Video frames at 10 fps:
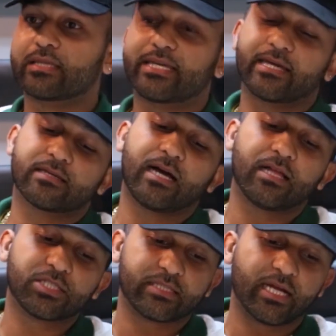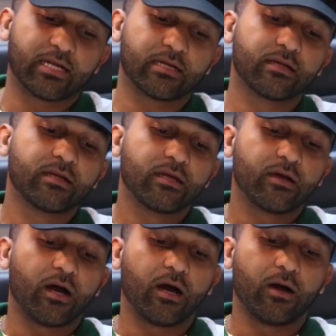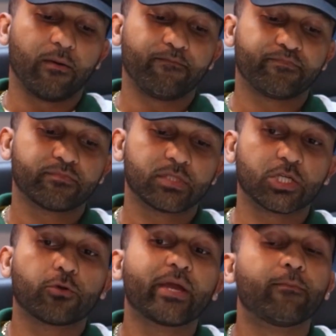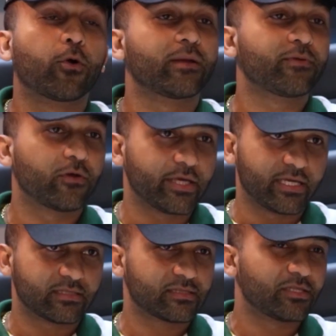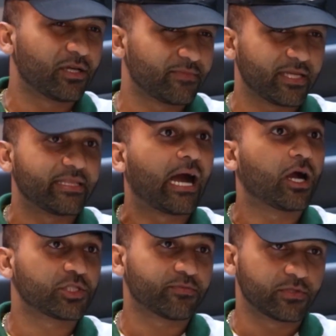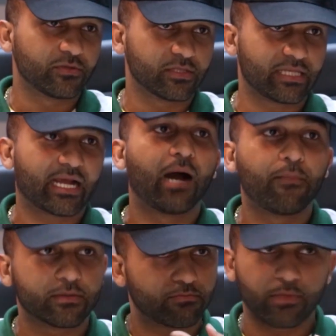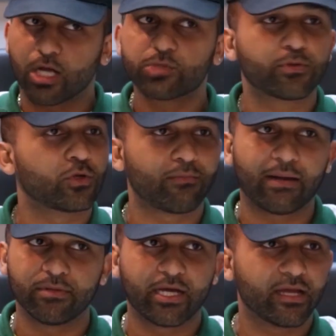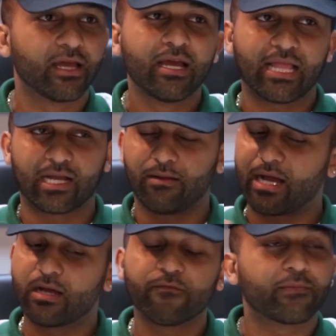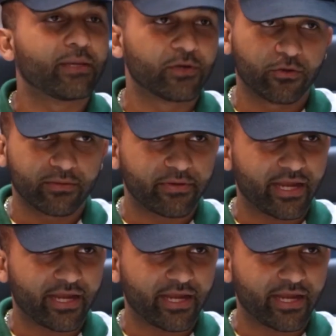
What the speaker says: It's like college is there to create more employees. You know what I mean? Not entrepreneurs. Like, I'm an entrepreneur by blood. I come from immigrant